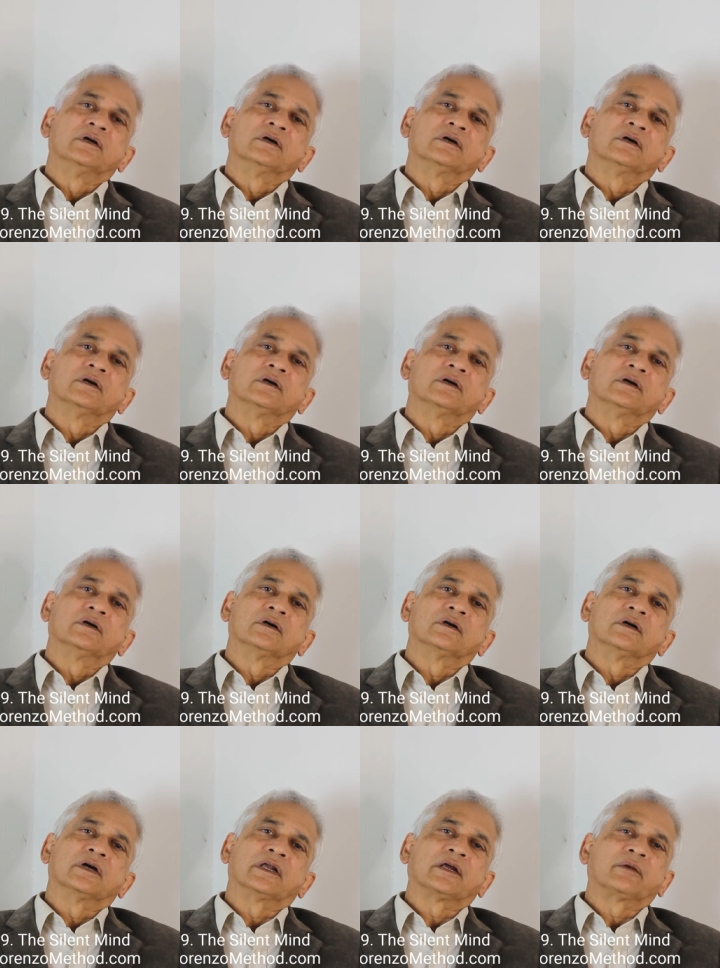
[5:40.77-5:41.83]
uh,
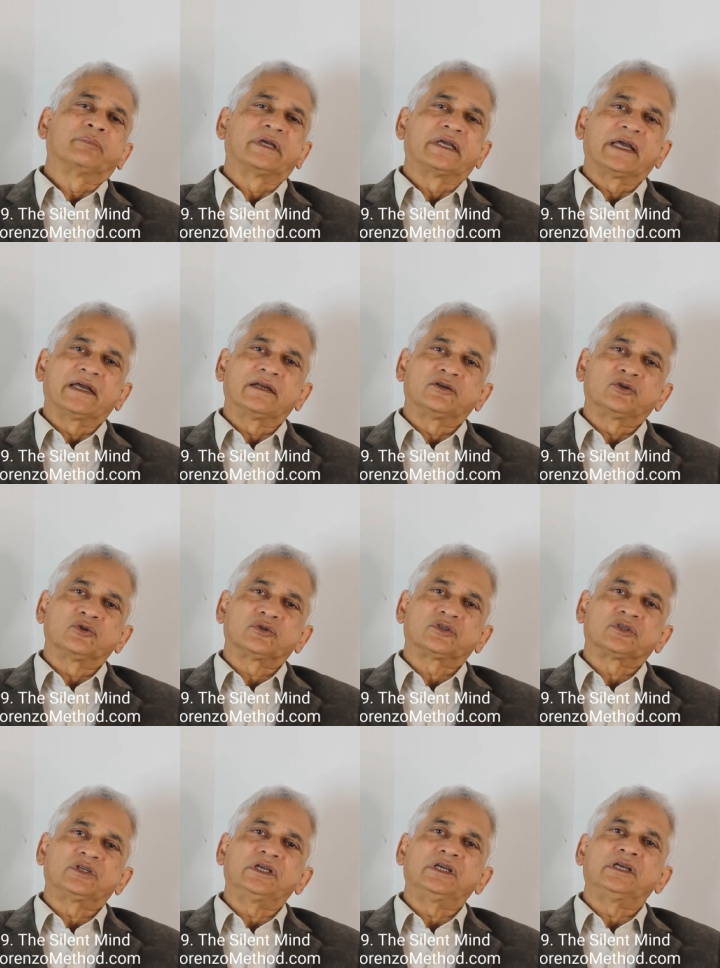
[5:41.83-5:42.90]
and I began to
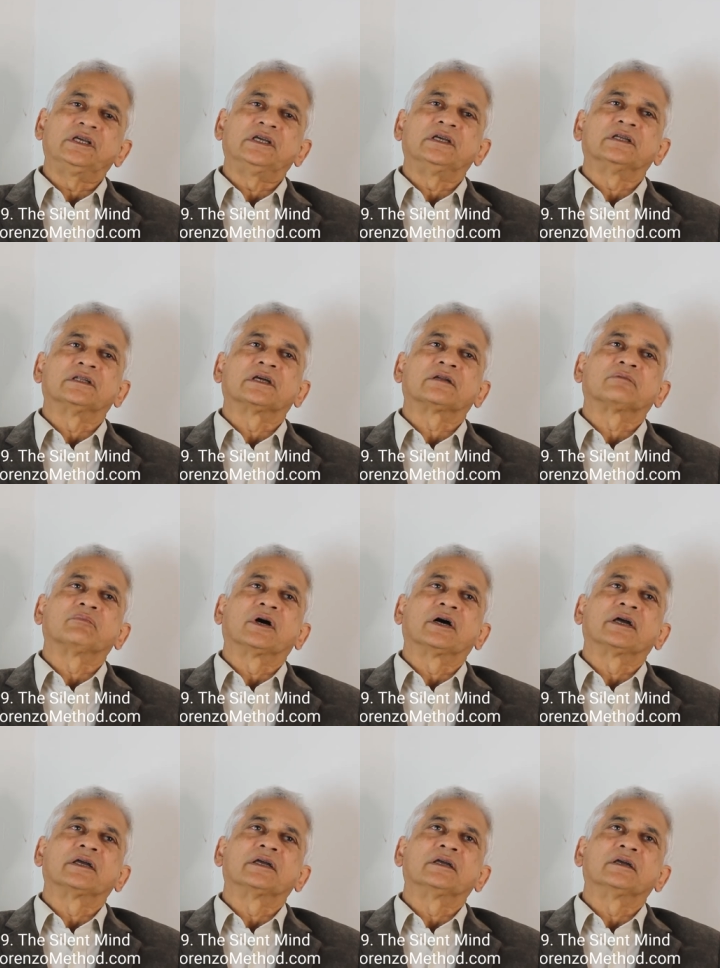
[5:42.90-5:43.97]
see that
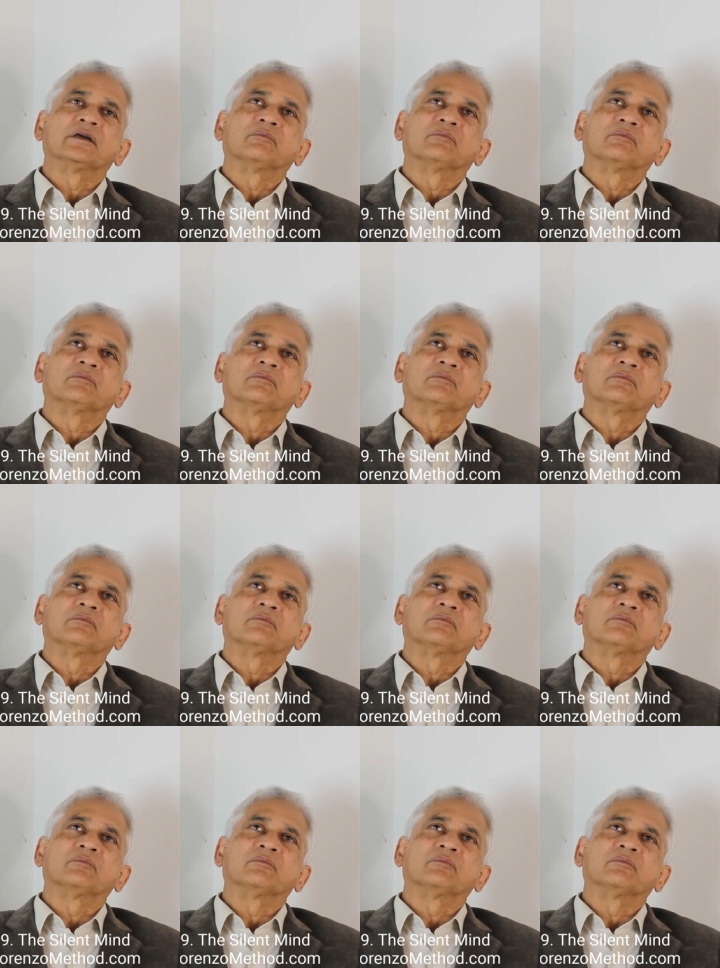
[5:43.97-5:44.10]
my,